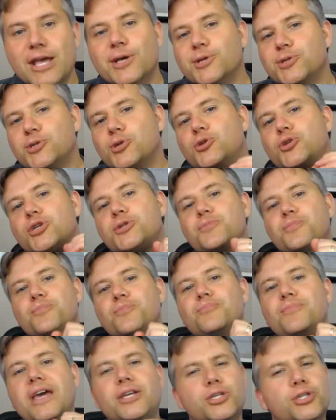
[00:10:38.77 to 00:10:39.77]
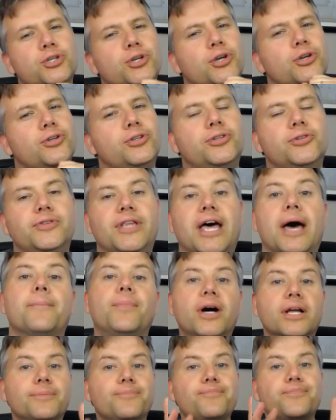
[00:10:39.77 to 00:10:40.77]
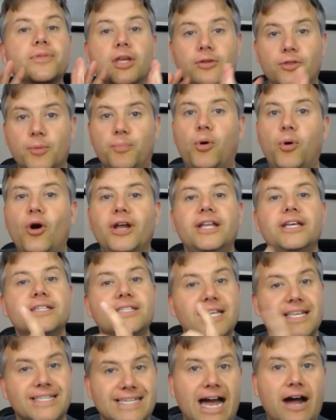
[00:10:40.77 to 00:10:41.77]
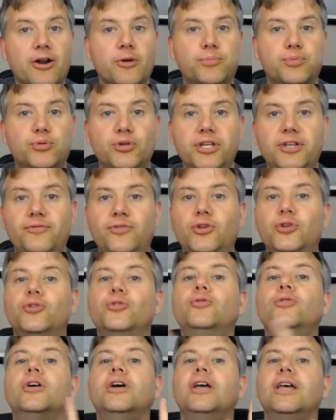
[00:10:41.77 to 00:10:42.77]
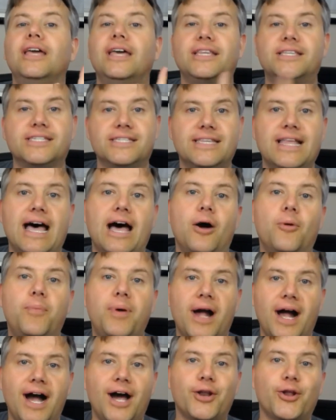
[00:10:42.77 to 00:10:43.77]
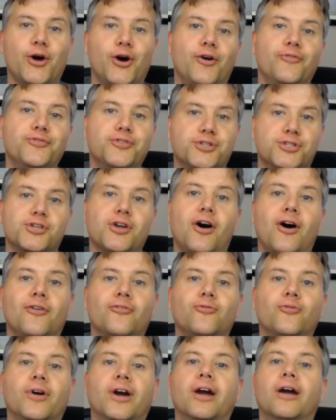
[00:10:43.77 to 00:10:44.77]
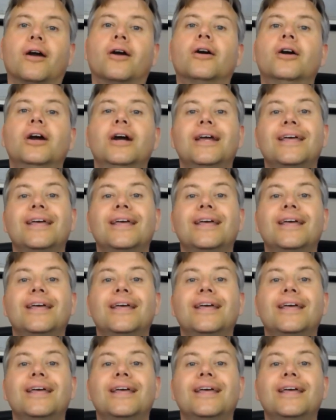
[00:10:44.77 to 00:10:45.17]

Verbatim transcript: So just make sure you do that. But the point is, it's out of preview. It's now part of the software.